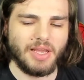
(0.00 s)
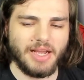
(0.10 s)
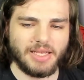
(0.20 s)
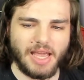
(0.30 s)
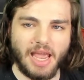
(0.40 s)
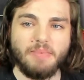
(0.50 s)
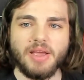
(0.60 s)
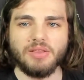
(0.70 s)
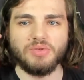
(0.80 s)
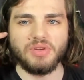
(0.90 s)
It came
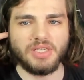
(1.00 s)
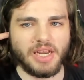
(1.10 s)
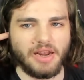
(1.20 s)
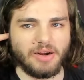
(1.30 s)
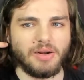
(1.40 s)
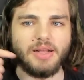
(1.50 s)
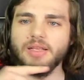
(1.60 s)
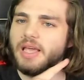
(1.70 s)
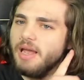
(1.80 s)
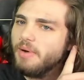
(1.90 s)
into this ear and
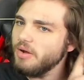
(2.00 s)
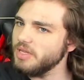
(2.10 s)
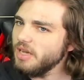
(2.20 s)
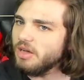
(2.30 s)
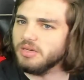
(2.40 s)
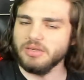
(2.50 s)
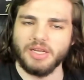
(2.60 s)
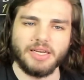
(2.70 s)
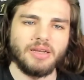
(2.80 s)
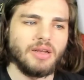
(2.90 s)
came out the other.
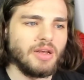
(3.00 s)
Like,